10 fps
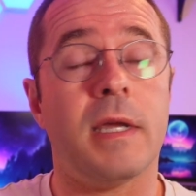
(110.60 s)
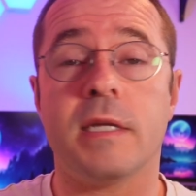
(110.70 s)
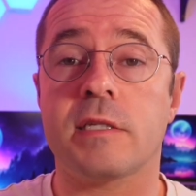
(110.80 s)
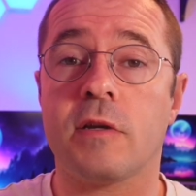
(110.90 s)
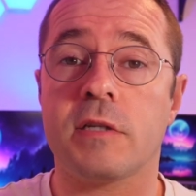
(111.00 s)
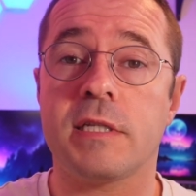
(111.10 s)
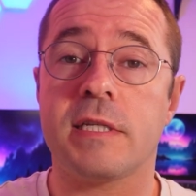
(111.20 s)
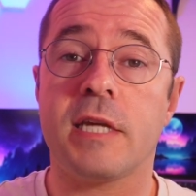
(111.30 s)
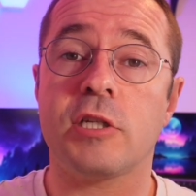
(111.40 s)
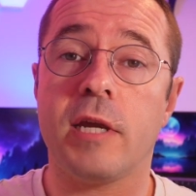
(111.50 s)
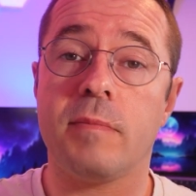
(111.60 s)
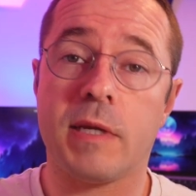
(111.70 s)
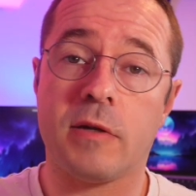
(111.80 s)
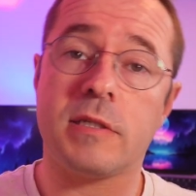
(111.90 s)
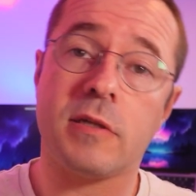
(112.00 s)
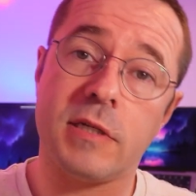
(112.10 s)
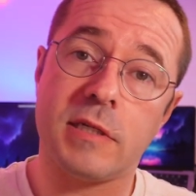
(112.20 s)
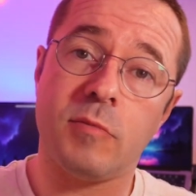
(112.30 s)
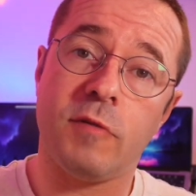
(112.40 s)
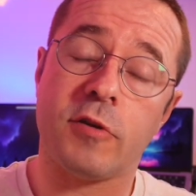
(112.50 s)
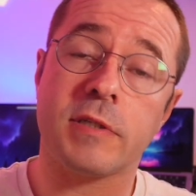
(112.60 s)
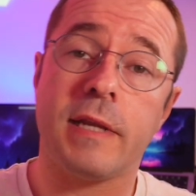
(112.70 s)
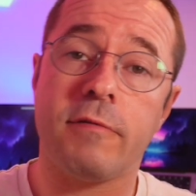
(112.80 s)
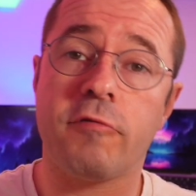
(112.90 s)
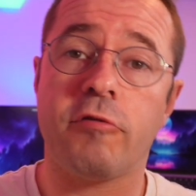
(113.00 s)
it started to take shape, and I decided to move it on to level